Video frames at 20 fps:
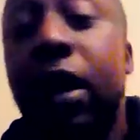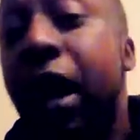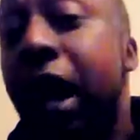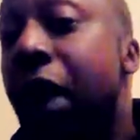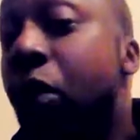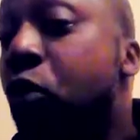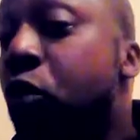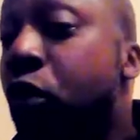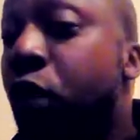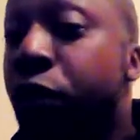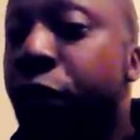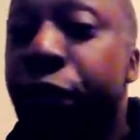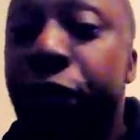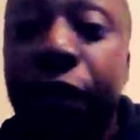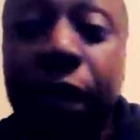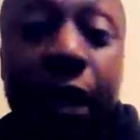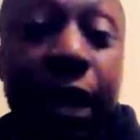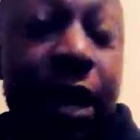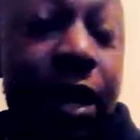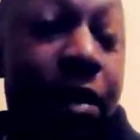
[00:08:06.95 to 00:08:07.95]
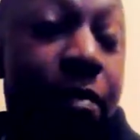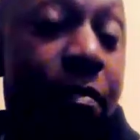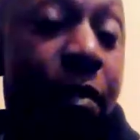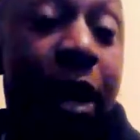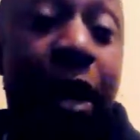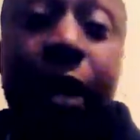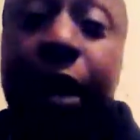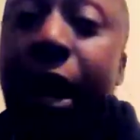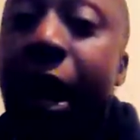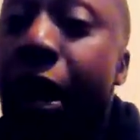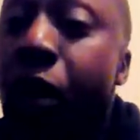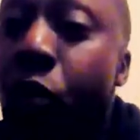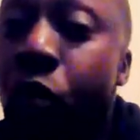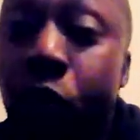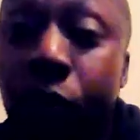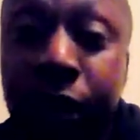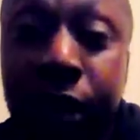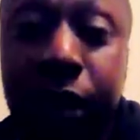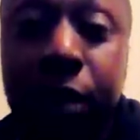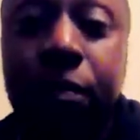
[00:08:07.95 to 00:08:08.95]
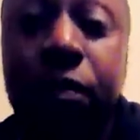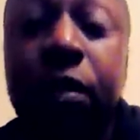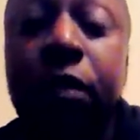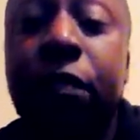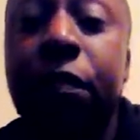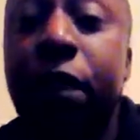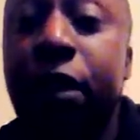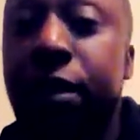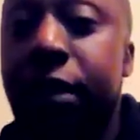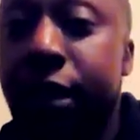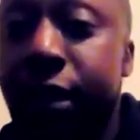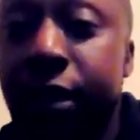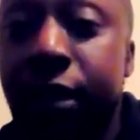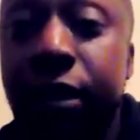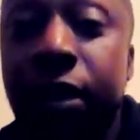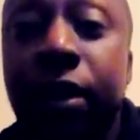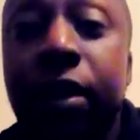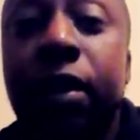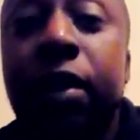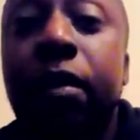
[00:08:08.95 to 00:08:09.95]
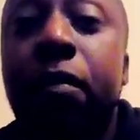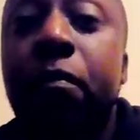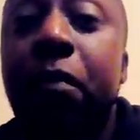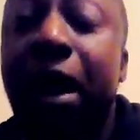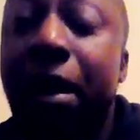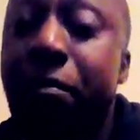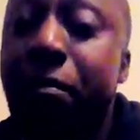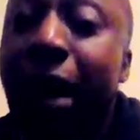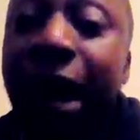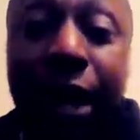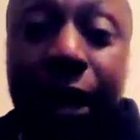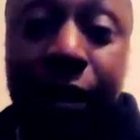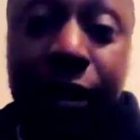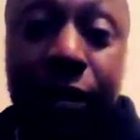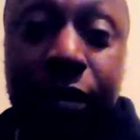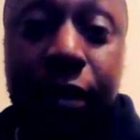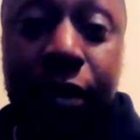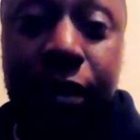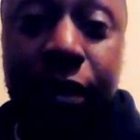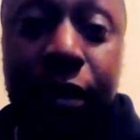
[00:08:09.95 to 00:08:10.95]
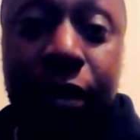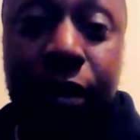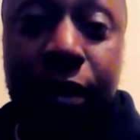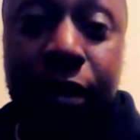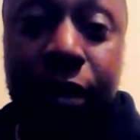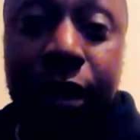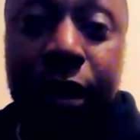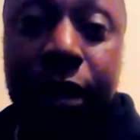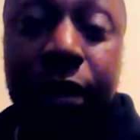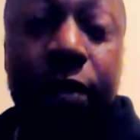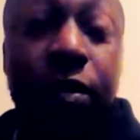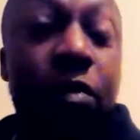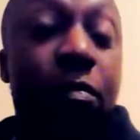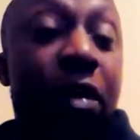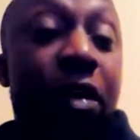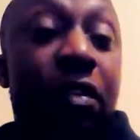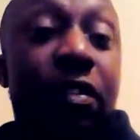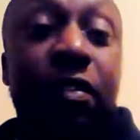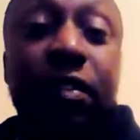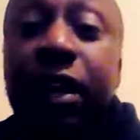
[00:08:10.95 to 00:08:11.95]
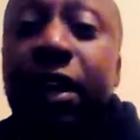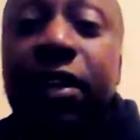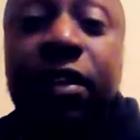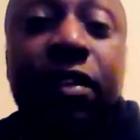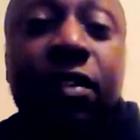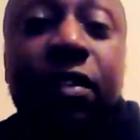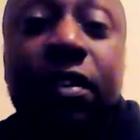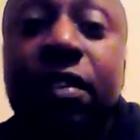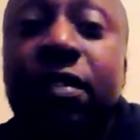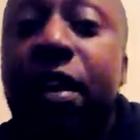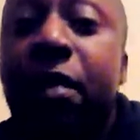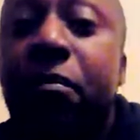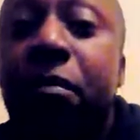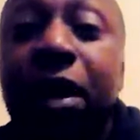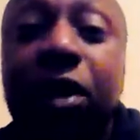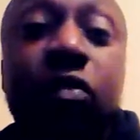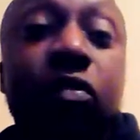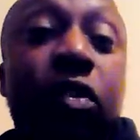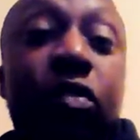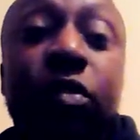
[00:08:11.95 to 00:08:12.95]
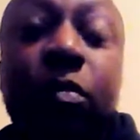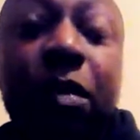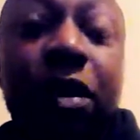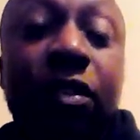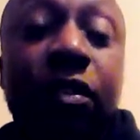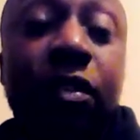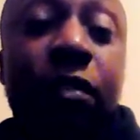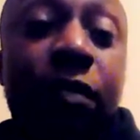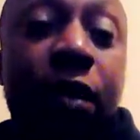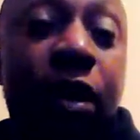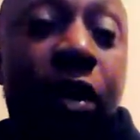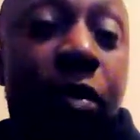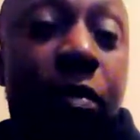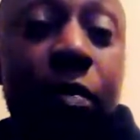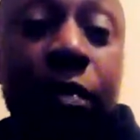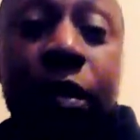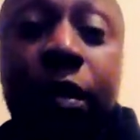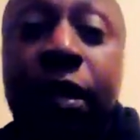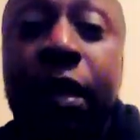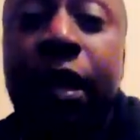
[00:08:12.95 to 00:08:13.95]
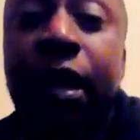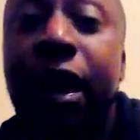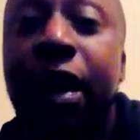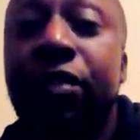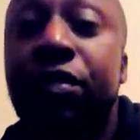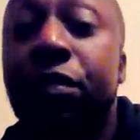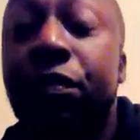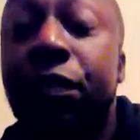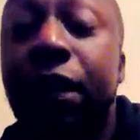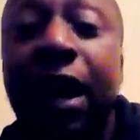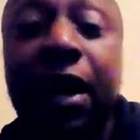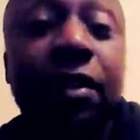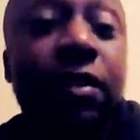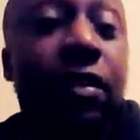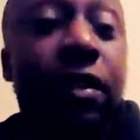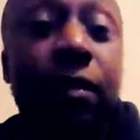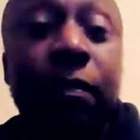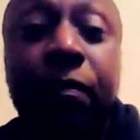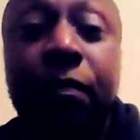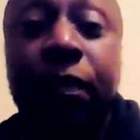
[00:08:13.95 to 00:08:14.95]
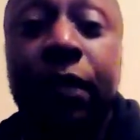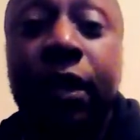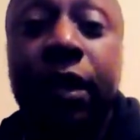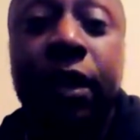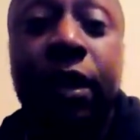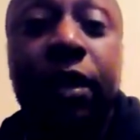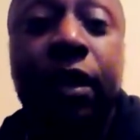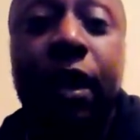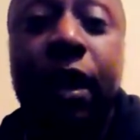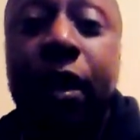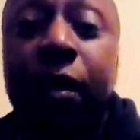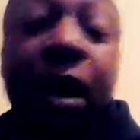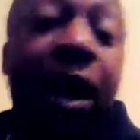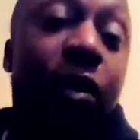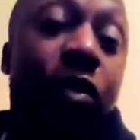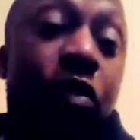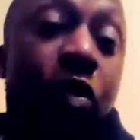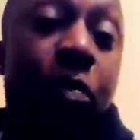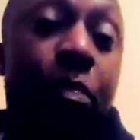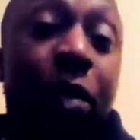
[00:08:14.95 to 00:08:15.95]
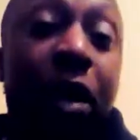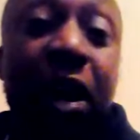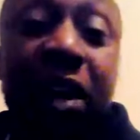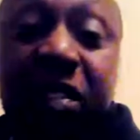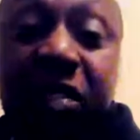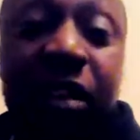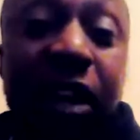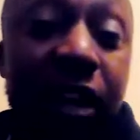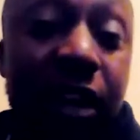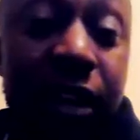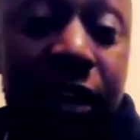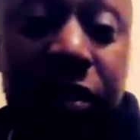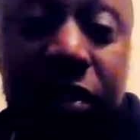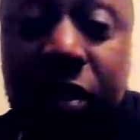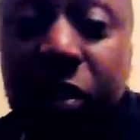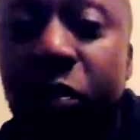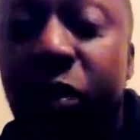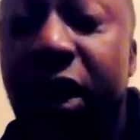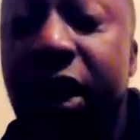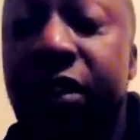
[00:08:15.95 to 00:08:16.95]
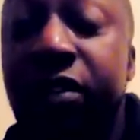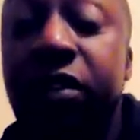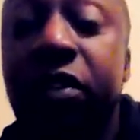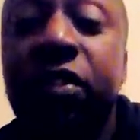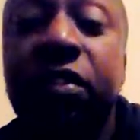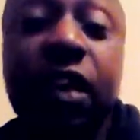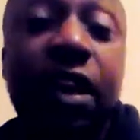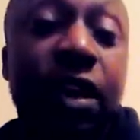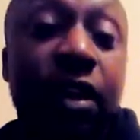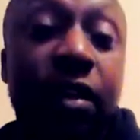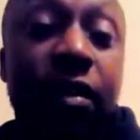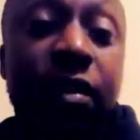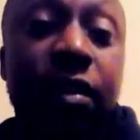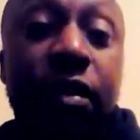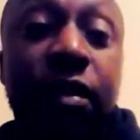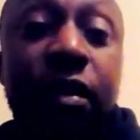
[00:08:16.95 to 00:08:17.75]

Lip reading: I will not fear any man. I will keep defending my mind. Yeah, you must say this. These are mantras you must develop as you're fighting. Yeah, add your own personality to the words you're saying.